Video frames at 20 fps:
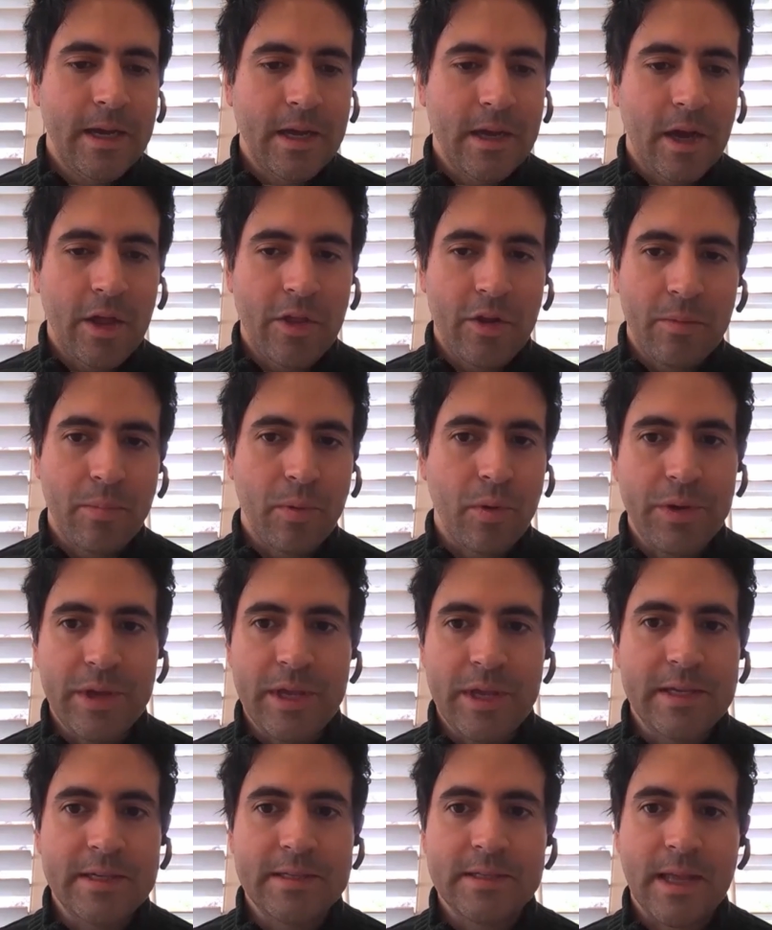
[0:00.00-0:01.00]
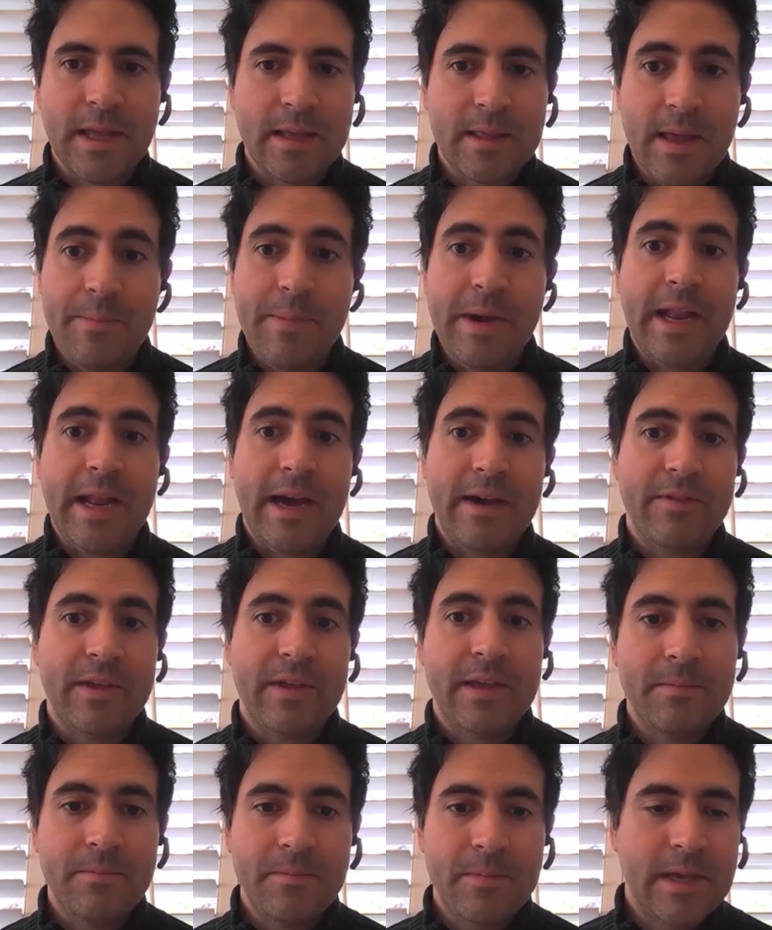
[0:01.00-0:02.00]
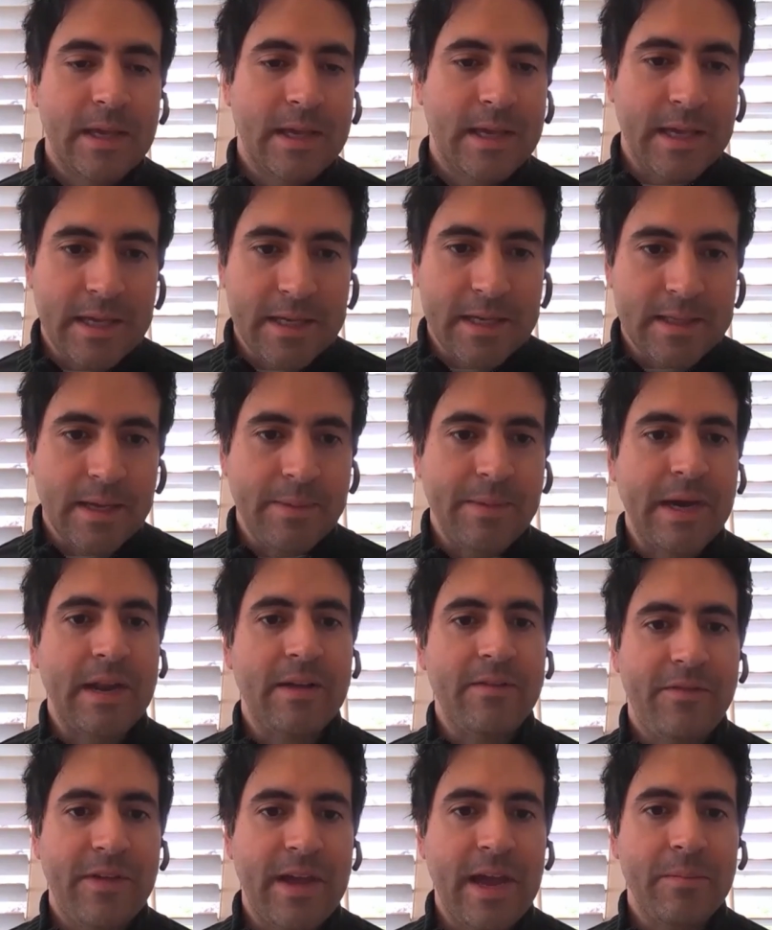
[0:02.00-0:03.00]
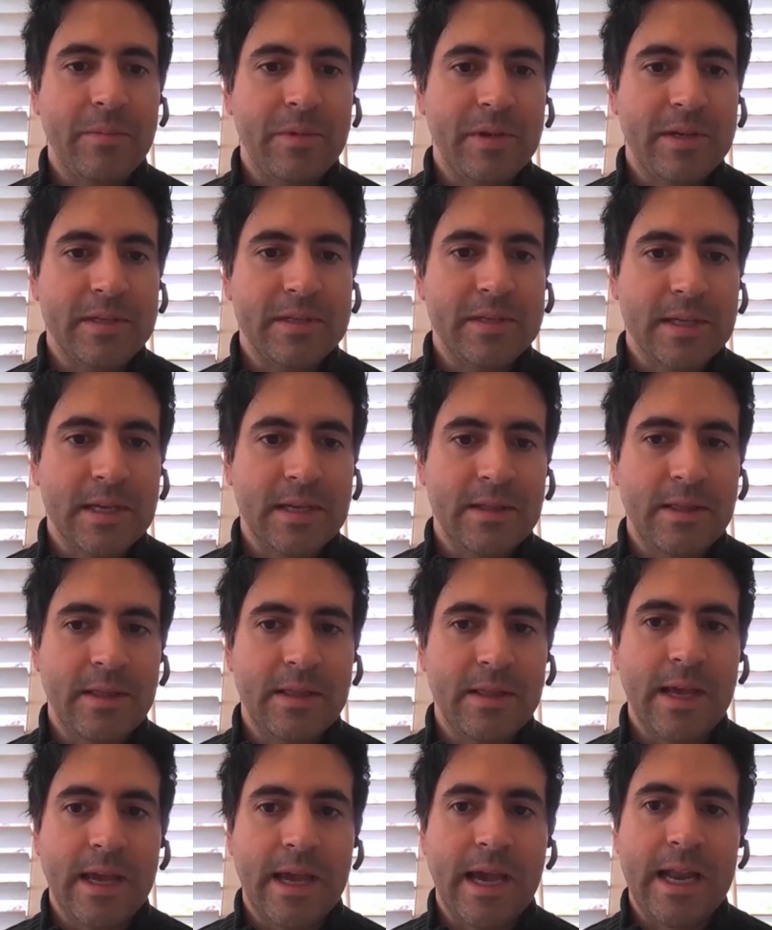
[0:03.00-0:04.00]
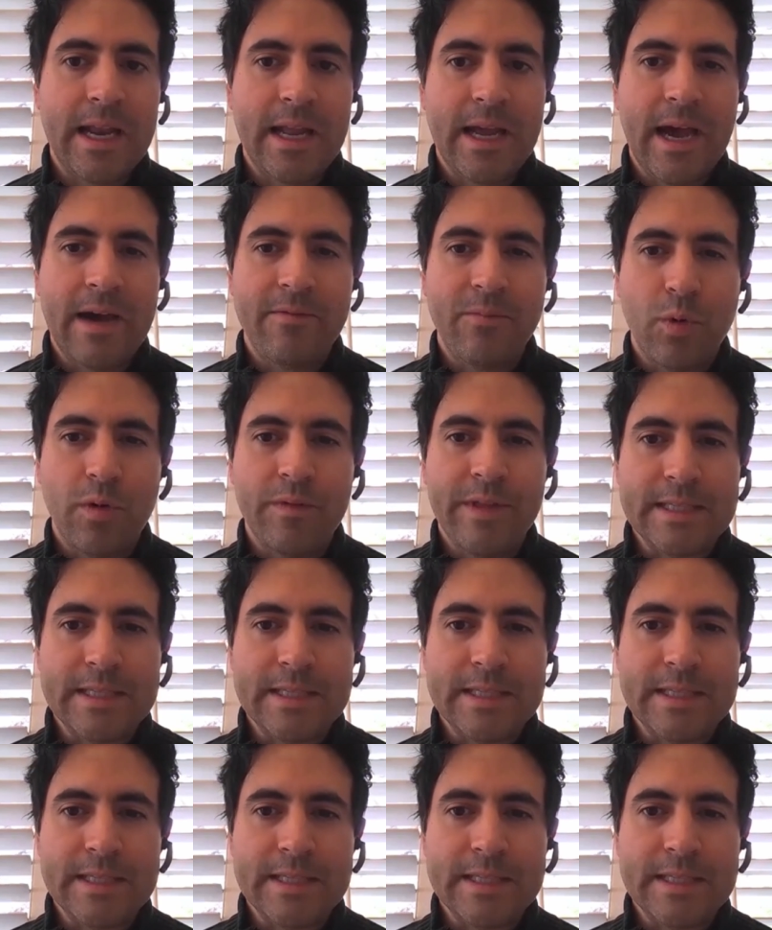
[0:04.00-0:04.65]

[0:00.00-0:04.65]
other employees, like they might have kids, they might have families, and they kind of have more of